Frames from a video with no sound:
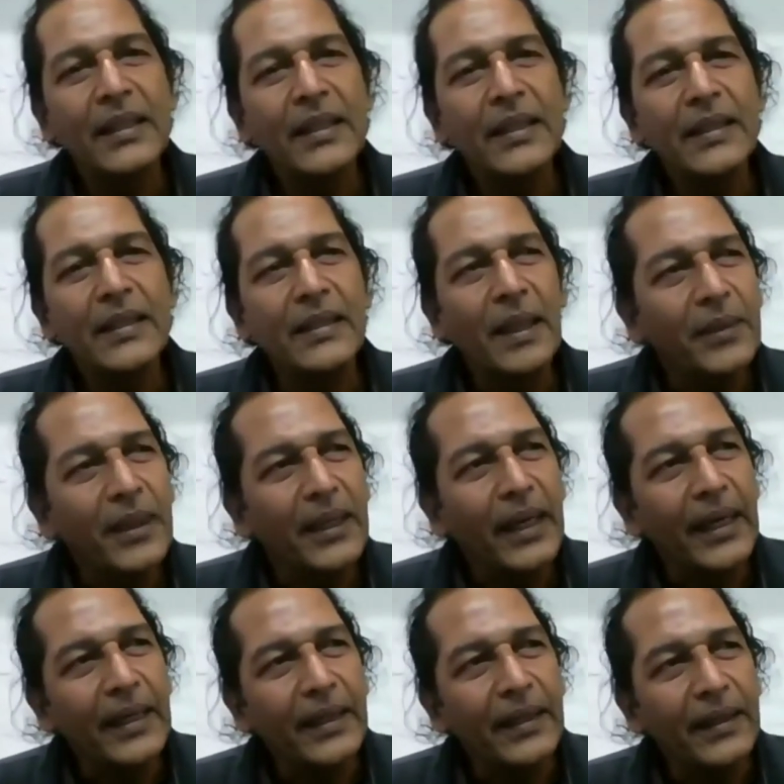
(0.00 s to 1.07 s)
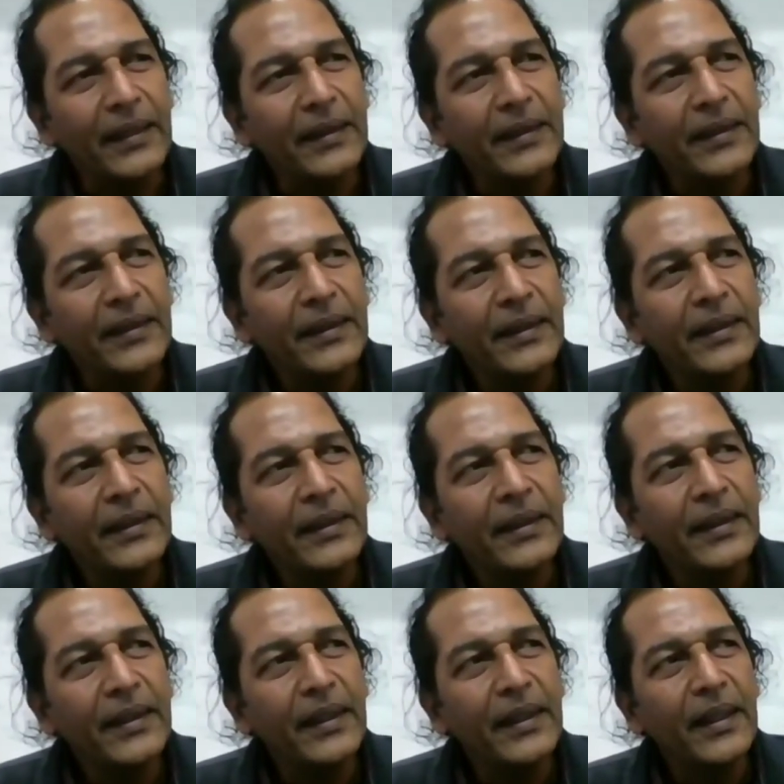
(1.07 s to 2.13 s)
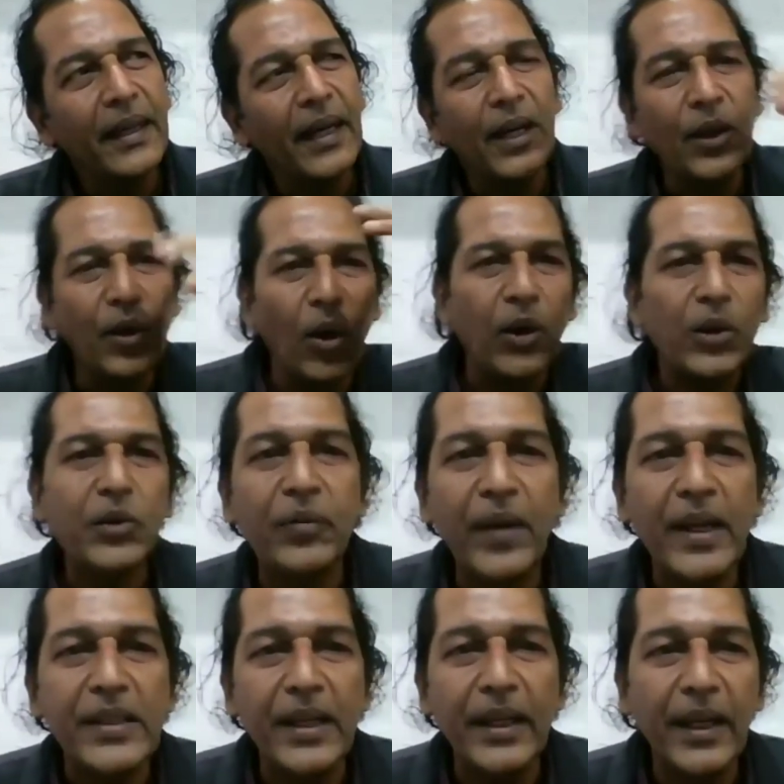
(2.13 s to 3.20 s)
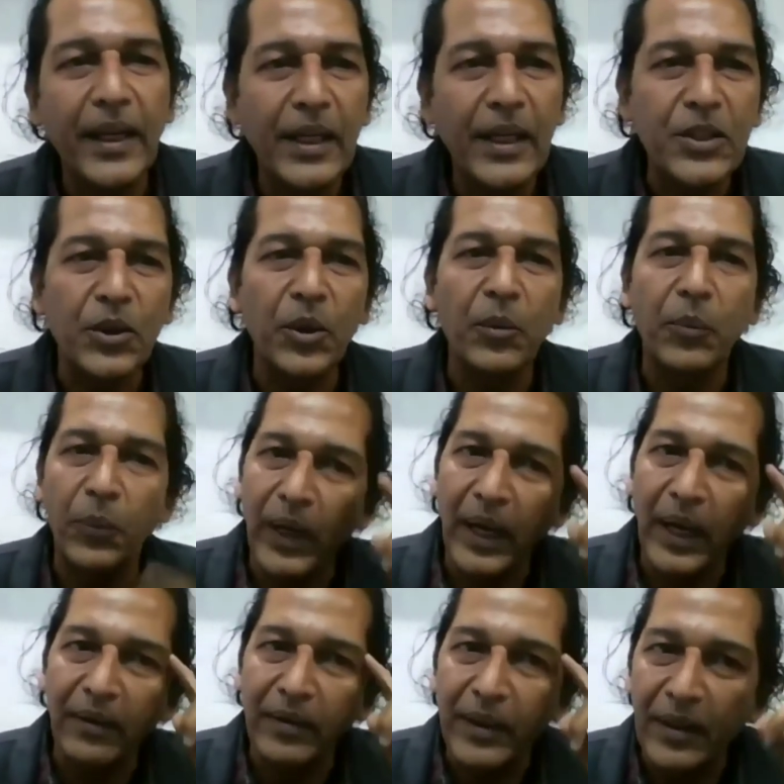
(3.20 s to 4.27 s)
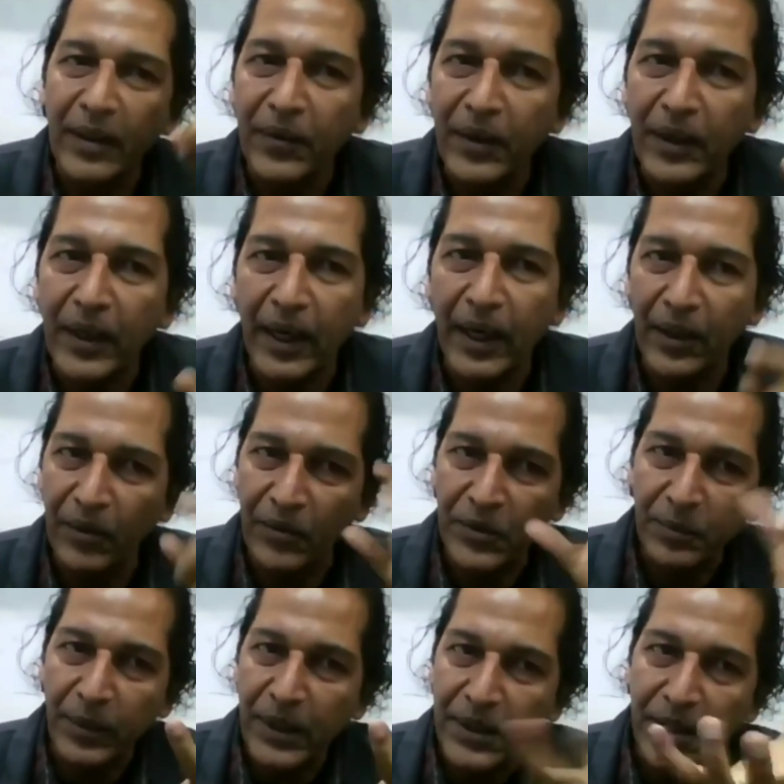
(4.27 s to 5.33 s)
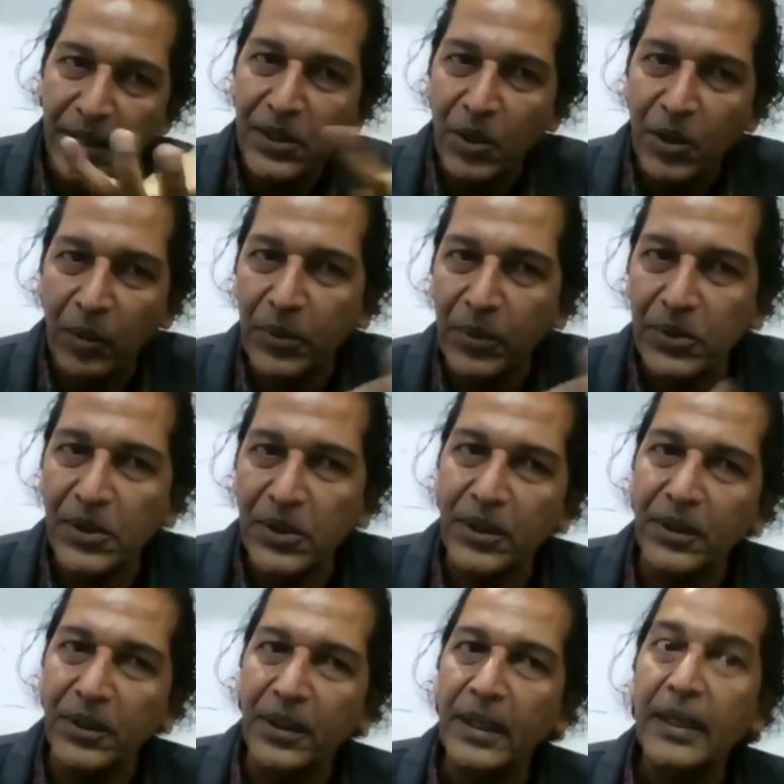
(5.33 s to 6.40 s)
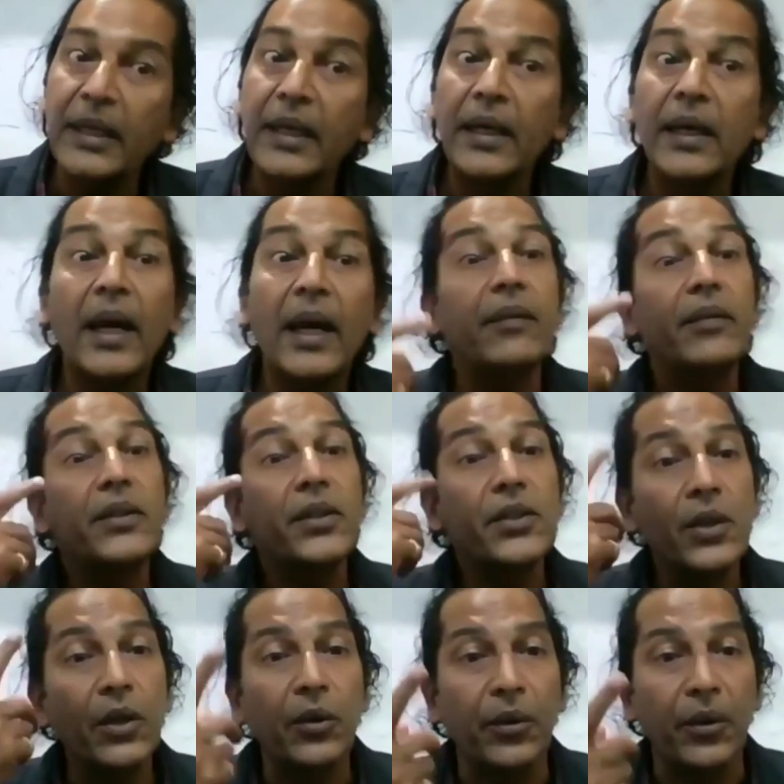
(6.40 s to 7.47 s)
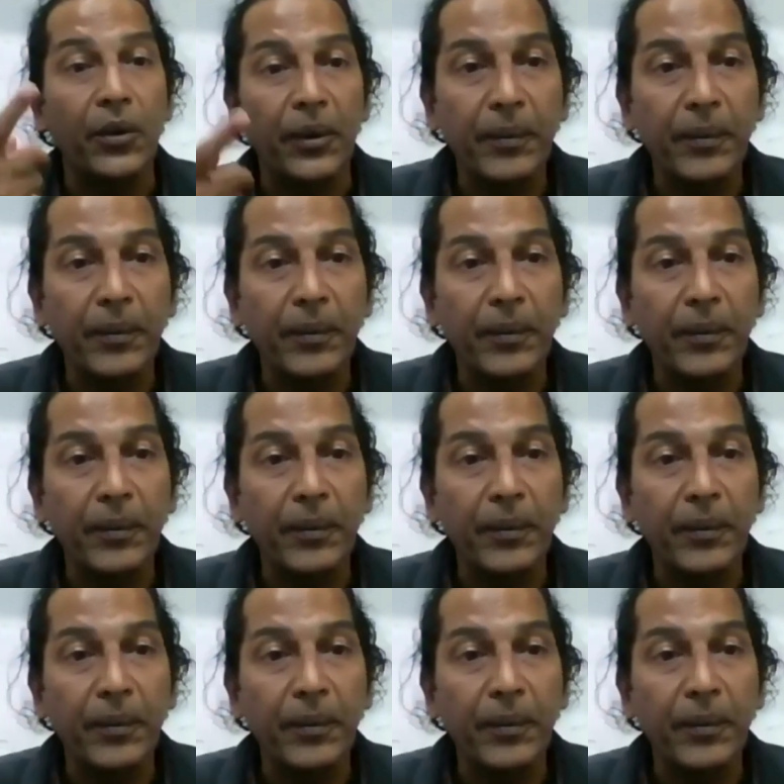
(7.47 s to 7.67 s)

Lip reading: Something like a north-facing hill slope will have a different kind of species composition, and which is known.